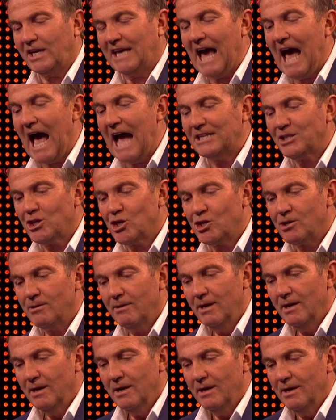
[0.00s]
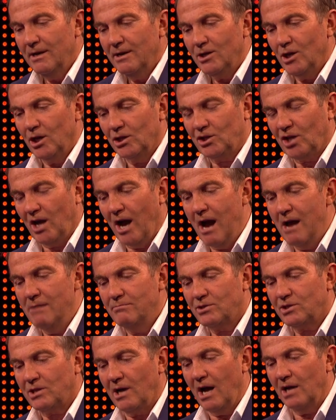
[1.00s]
to catch. Your time
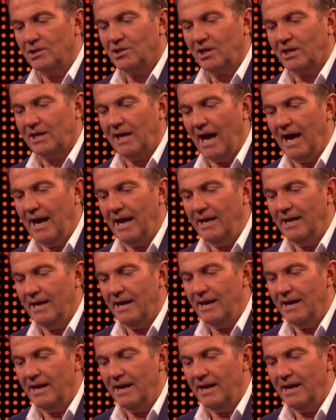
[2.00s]
starts again.